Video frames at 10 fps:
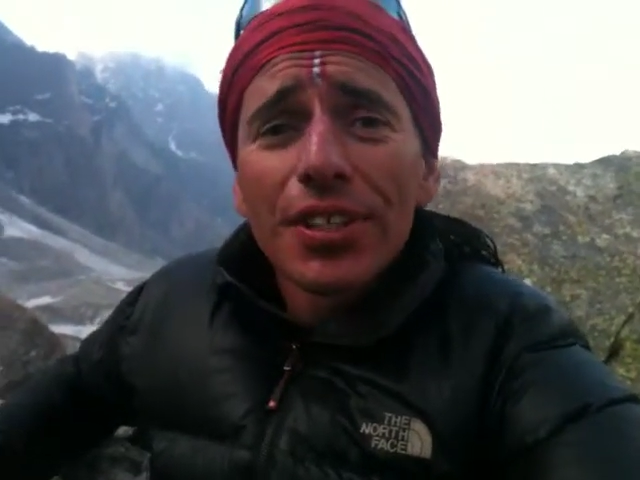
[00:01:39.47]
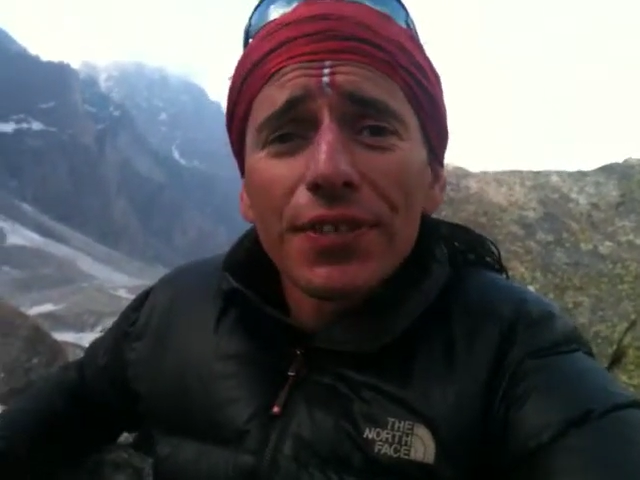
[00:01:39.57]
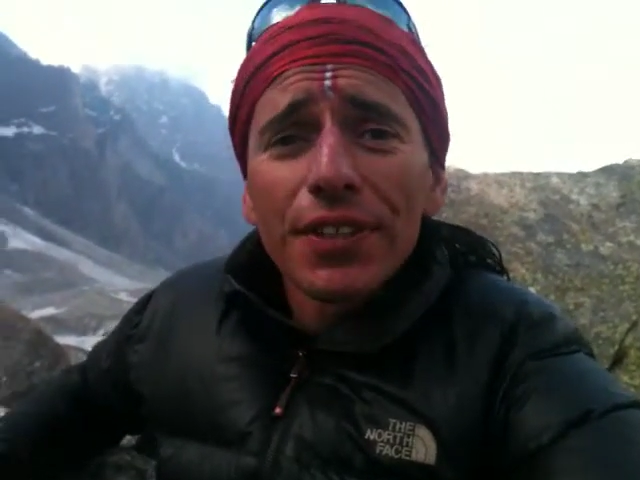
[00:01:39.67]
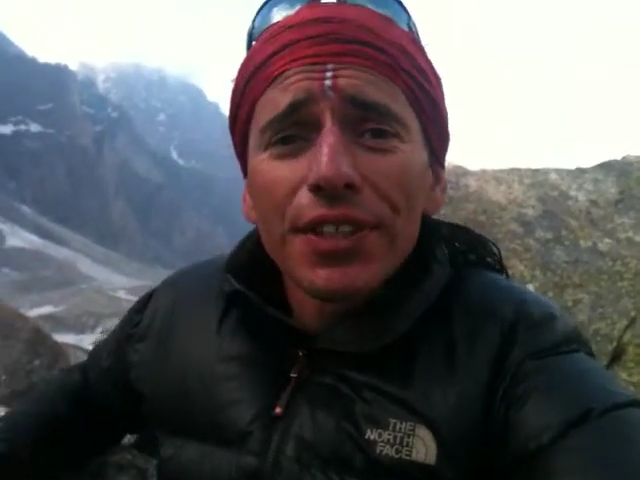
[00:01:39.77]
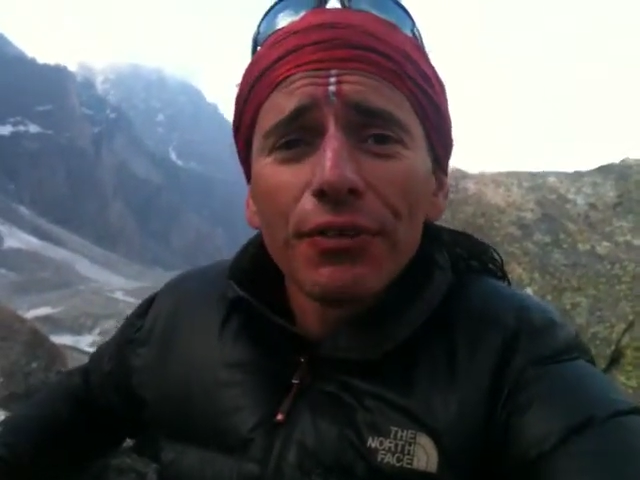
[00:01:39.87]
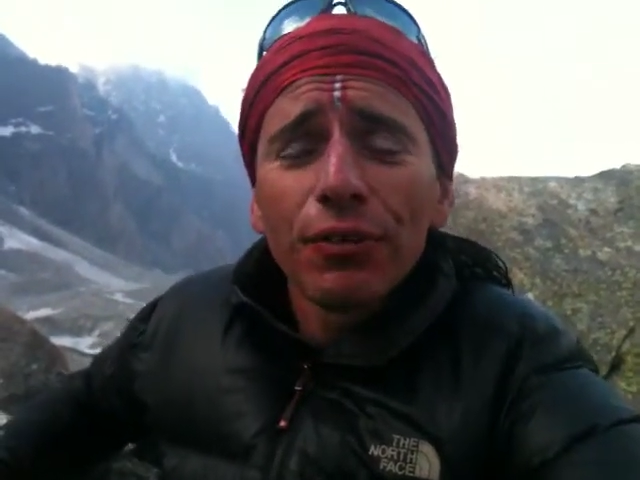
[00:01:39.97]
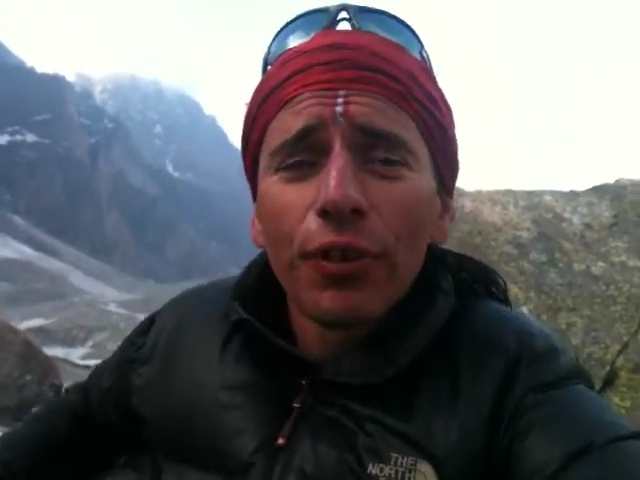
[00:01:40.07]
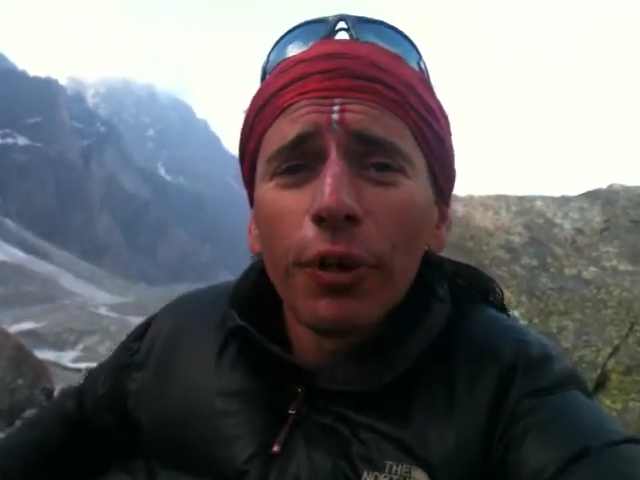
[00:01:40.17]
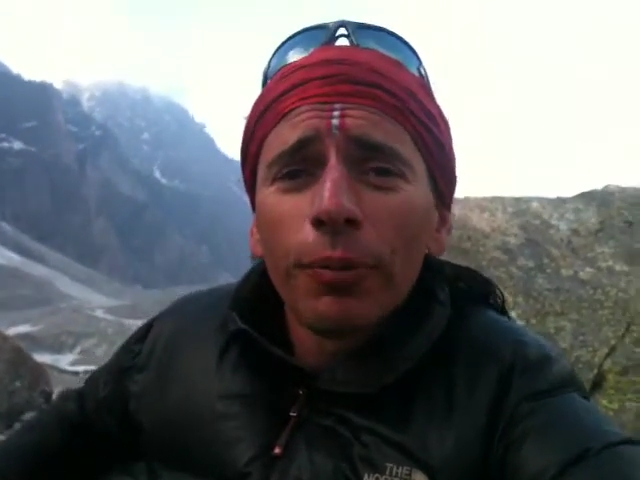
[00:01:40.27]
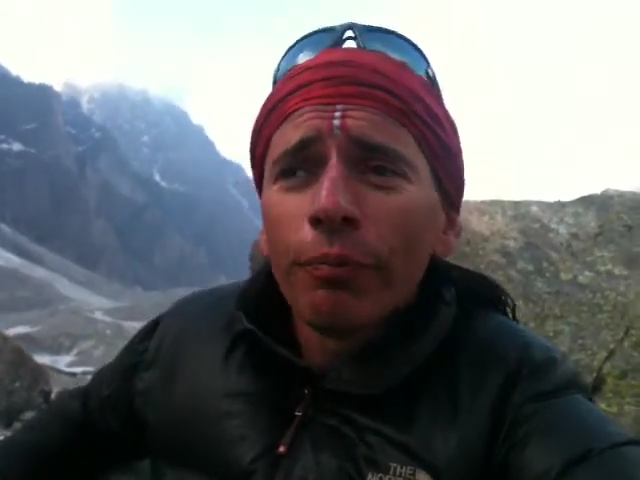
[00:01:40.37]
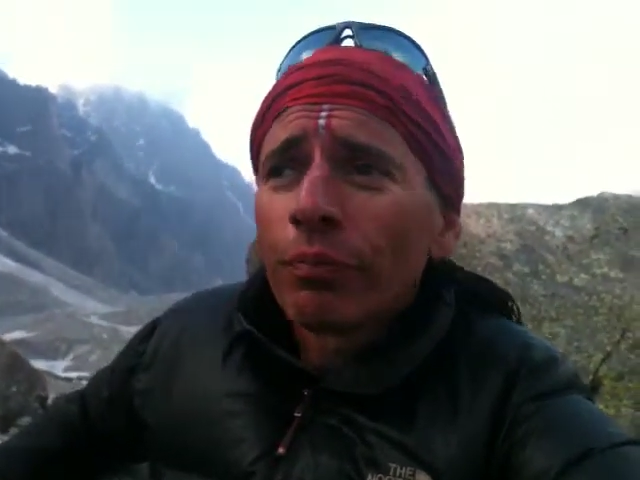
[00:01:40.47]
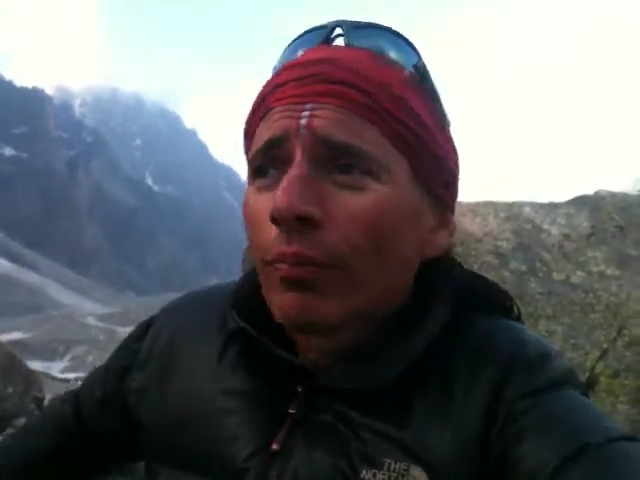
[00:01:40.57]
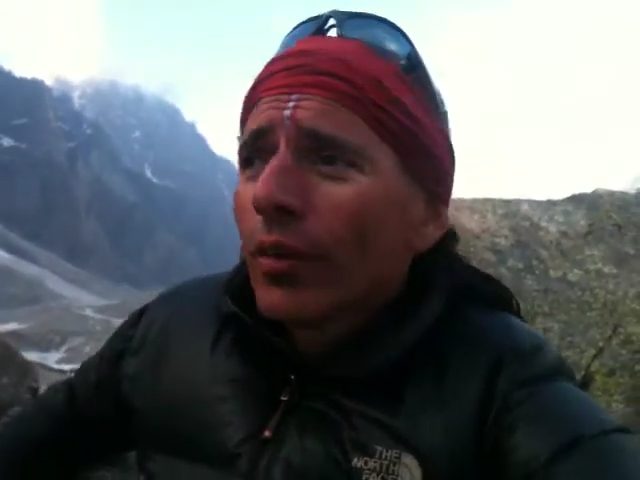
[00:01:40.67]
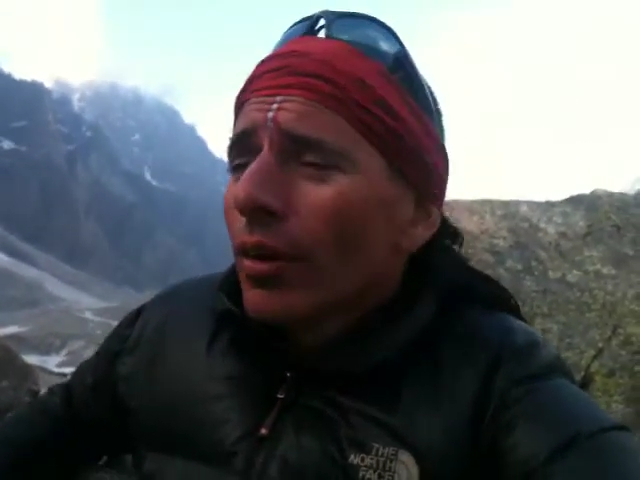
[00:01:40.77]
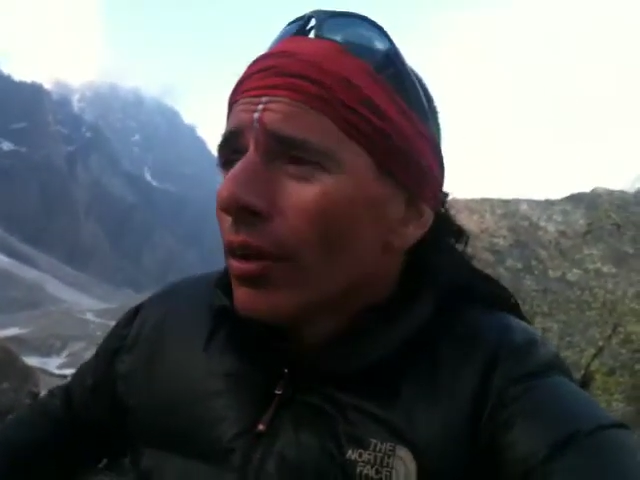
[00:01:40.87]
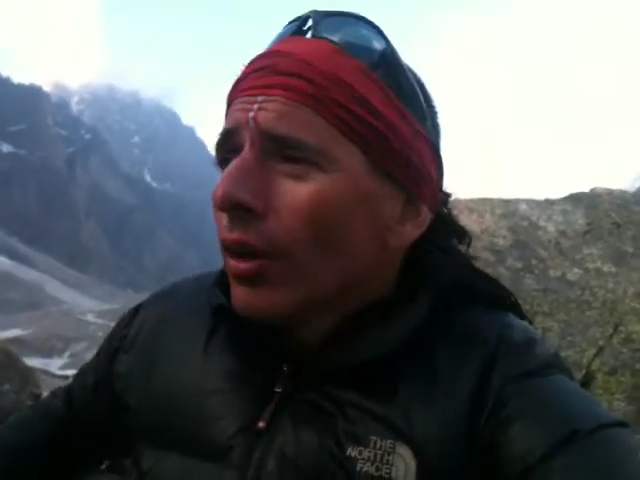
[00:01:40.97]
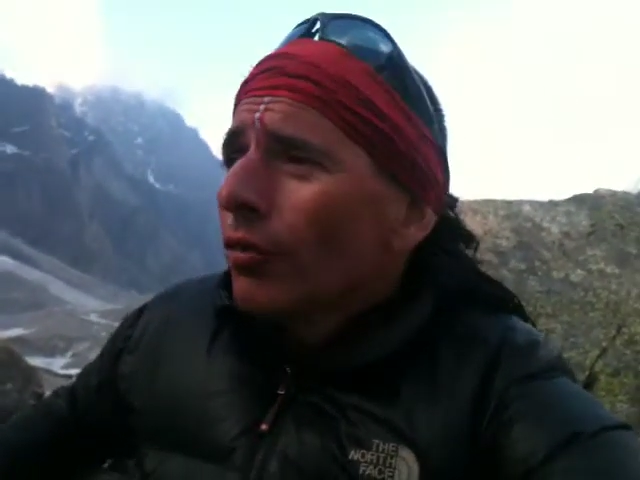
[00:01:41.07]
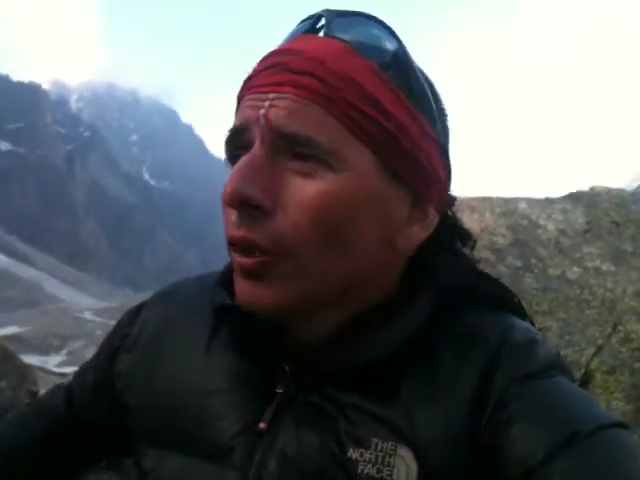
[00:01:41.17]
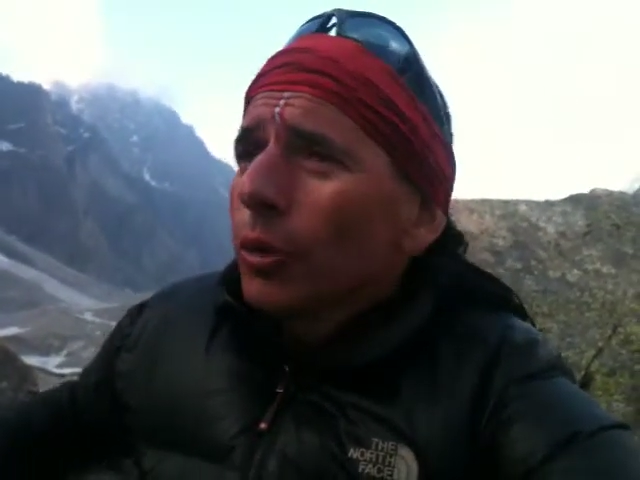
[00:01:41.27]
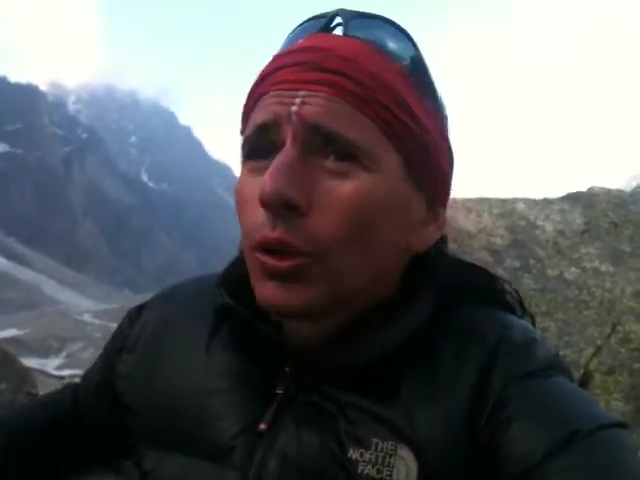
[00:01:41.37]
this visit from
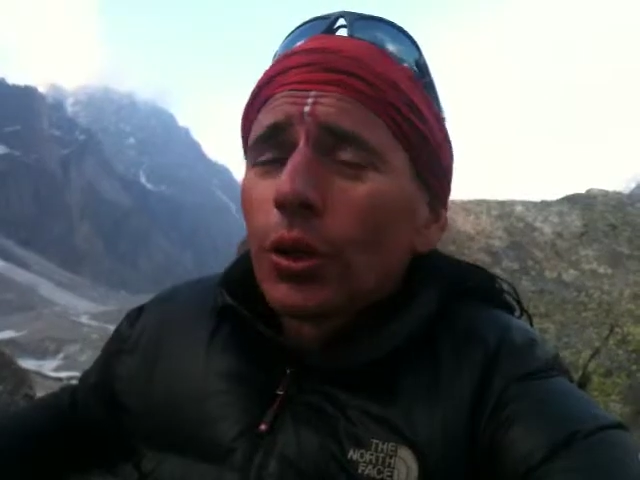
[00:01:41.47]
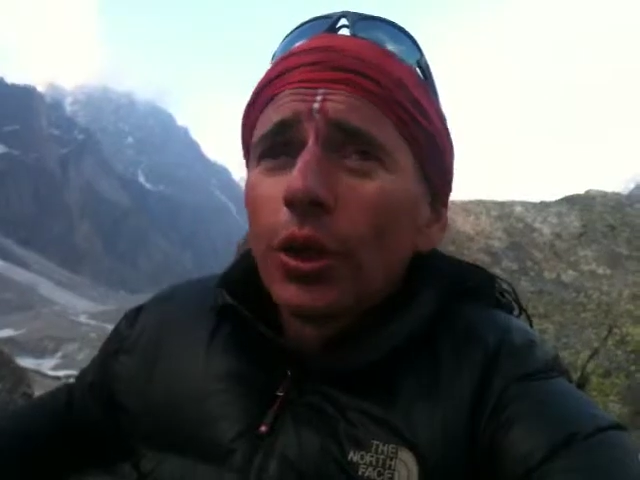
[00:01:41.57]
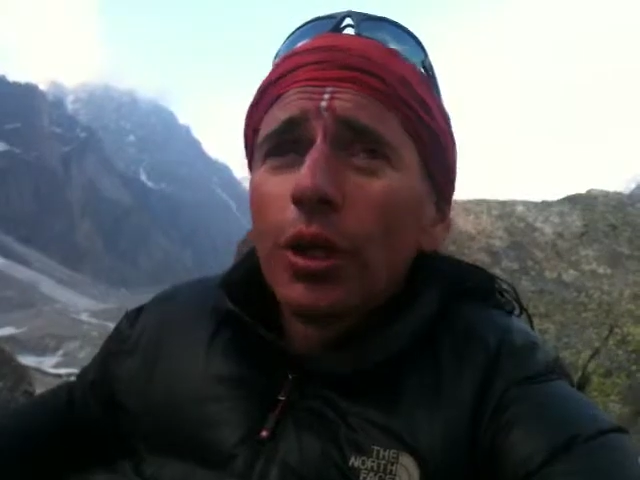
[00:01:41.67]
from a,